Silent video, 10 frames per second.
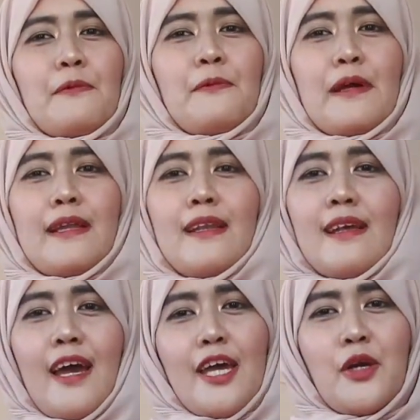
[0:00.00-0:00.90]
when
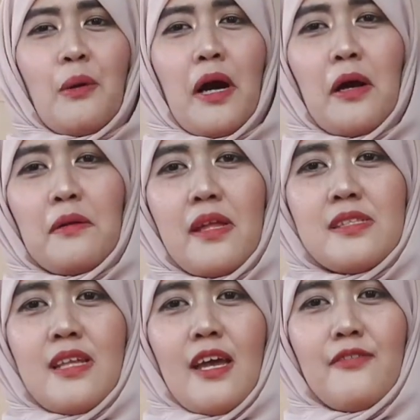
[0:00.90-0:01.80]
I go out,
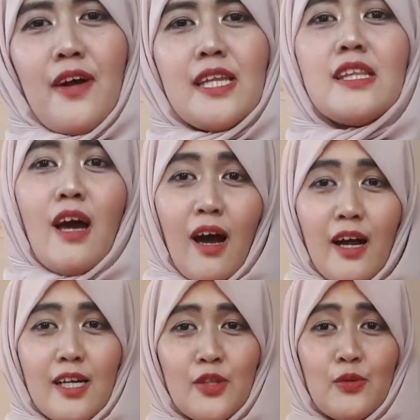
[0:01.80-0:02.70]
I find it
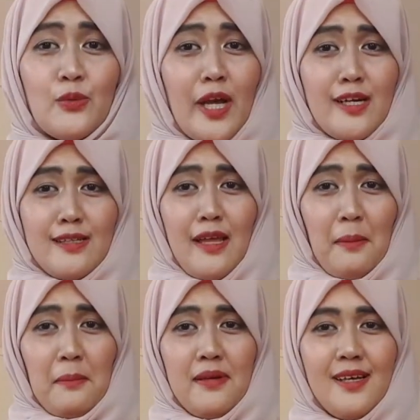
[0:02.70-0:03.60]
hard to wear them.
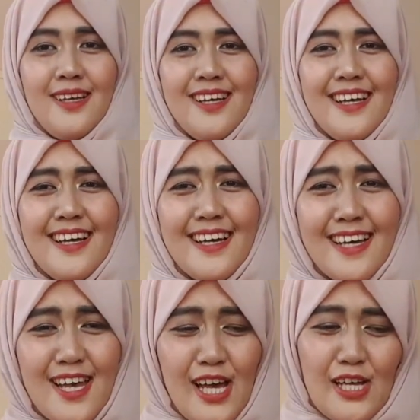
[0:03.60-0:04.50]

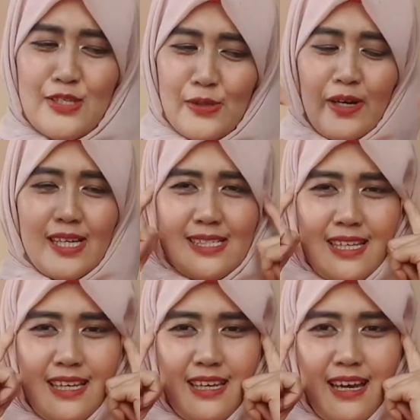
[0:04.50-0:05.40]
So, I
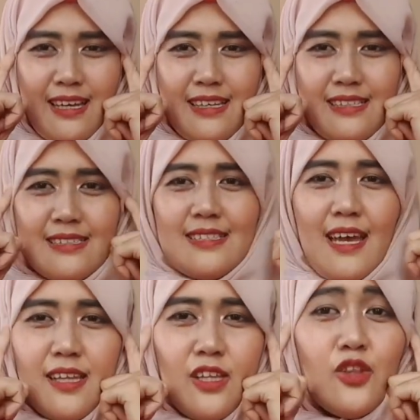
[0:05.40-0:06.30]

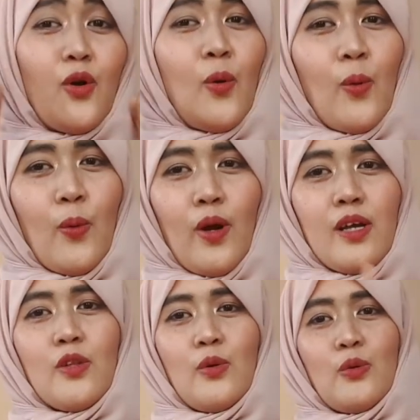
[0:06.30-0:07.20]
said no.
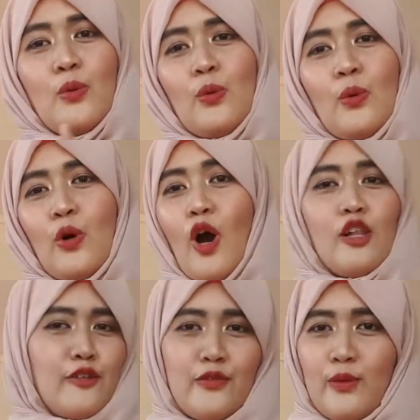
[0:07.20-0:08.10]
No to
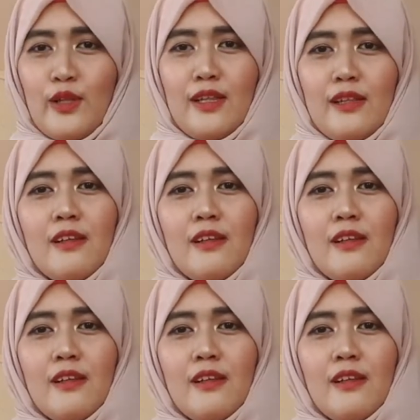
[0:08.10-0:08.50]
colorful